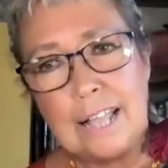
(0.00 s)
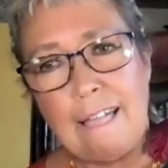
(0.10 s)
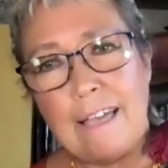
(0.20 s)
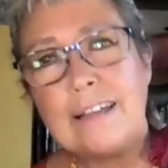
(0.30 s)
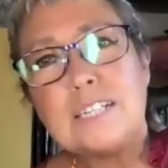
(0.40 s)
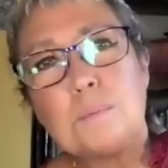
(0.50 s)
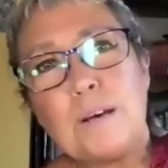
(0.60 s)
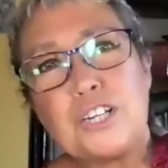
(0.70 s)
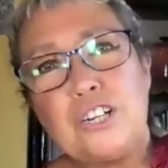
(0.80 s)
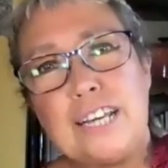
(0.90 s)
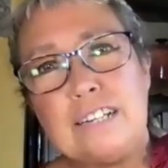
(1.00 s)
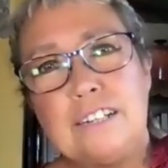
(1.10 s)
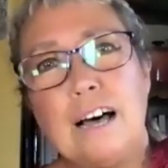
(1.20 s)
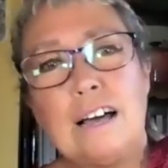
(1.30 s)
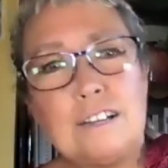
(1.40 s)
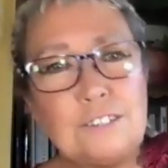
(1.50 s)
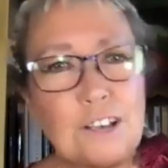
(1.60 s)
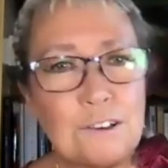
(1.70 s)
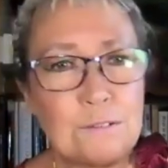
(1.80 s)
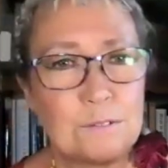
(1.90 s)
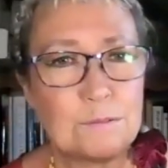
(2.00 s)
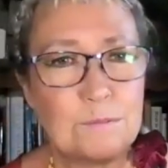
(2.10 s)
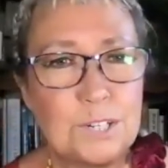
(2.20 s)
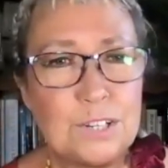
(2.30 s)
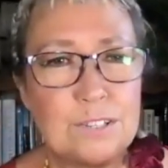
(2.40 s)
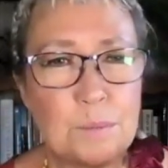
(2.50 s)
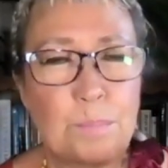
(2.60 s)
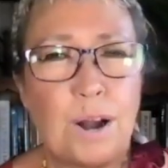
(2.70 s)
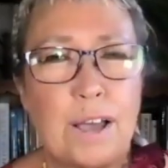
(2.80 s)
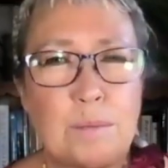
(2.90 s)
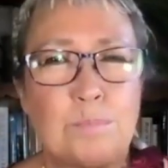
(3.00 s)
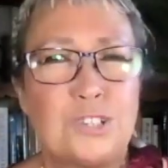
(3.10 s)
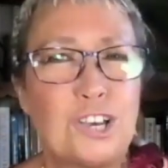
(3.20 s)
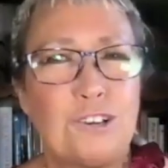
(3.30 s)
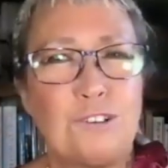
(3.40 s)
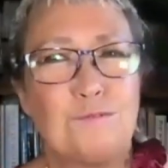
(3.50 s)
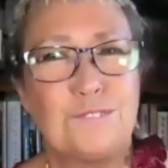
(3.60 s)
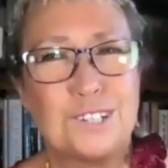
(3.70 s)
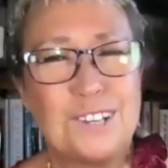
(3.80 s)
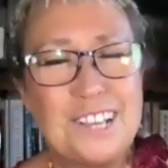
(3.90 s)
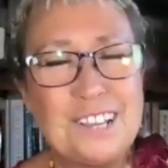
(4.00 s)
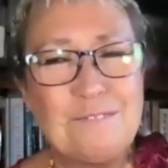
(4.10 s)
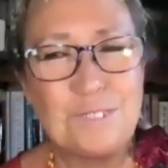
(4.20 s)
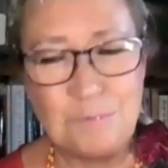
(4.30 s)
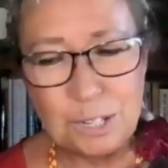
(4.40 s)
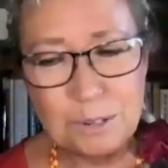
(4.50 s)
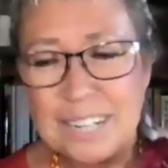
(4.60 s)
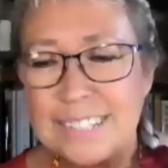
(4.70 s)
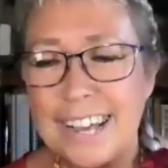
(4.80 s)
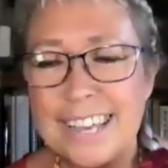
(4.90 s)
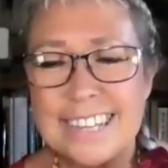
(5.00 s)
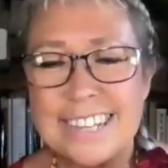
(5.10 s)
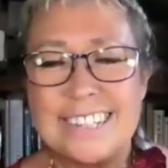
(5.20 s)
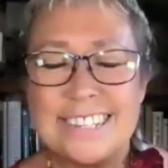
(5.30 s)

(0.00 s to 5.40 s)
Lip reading: and especially in Tala Zone, which is the prime zone for viewing tigers.